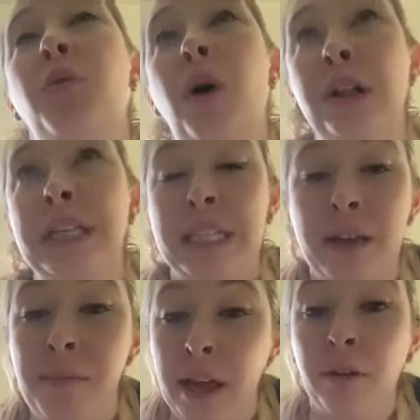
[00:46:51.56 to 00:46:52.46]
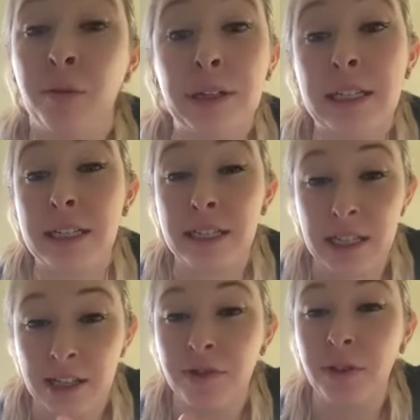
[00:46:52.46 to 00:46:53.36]
qualities that make a really
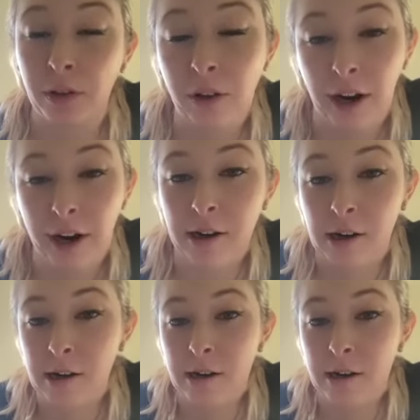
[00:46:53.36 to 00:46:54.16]
successful new grad?